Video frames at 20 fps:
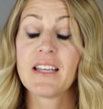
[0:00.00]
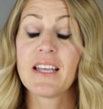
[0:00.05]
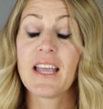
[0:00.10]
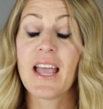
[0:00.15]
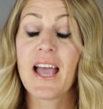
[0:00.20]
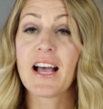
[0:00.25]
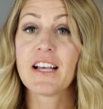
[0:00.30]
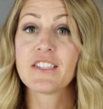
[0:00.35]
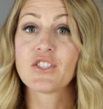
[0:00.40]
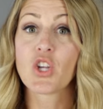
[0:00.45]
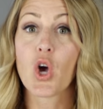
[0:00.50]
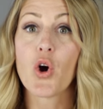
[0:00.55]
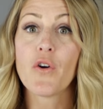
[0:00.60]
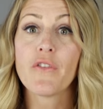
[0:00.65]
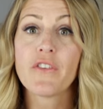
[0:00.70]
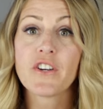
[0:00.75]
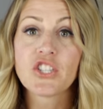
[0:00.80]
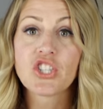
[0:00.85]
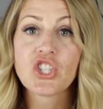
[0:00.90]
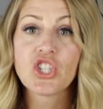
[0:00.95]
it has
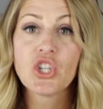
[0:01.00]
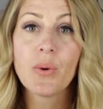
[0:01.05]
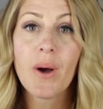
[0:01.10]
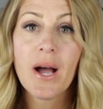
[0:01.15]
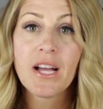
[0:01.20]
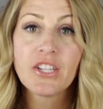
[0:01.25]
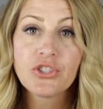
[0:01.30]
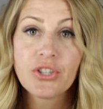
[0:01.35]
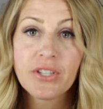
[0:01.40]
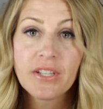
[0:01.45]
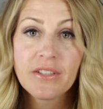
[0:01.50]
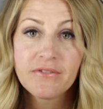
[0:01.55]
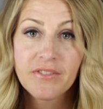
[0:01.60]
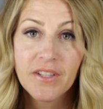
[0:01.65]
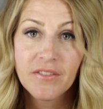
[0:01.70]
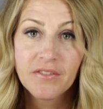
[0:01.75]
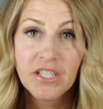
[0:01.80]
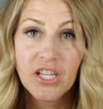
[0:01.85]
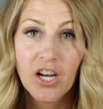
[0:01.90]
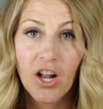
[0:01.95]
over
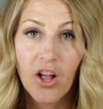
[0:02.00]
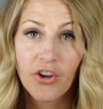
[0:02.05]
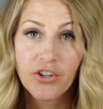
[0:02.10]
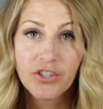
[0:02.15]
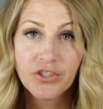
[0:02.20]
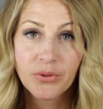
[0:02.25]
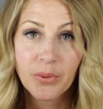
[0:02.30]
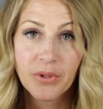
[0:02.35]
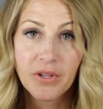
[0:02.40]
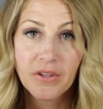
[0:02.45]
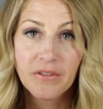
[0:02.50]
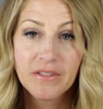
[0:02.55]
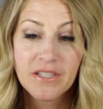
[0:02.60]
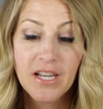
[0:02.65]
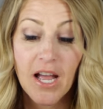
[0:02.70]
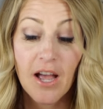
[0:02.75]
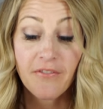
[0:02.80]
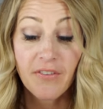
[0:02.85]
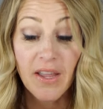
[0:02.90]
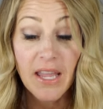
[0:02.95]
$250 worth of
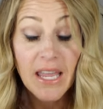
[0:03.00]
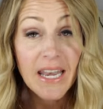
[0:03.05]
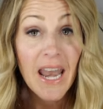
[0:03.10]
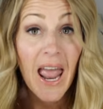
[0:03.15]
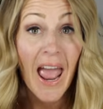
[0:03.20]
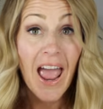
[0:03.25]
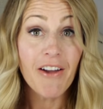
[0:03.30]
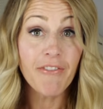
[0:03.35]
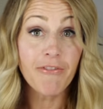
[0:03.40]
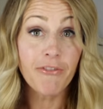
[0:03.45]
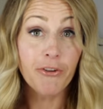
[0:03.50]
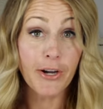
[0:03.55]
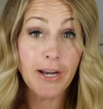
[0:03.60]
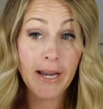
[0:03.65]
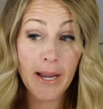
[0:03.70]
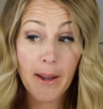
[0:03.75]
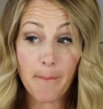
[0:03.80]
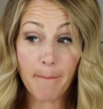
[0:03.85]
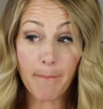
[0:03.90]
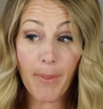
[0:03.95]
stuff in
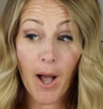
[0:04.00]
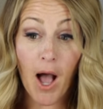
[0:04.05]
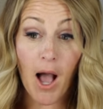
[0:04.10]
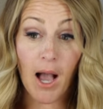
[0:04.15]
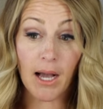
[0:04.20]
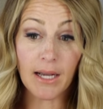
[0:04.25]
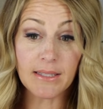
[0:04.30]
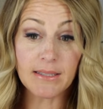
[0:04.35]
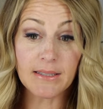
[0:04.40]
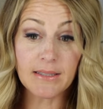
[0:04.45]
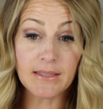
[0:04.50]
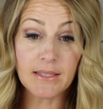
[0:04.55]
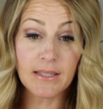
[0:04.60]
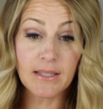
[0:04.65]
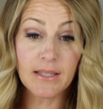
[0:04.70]
every box.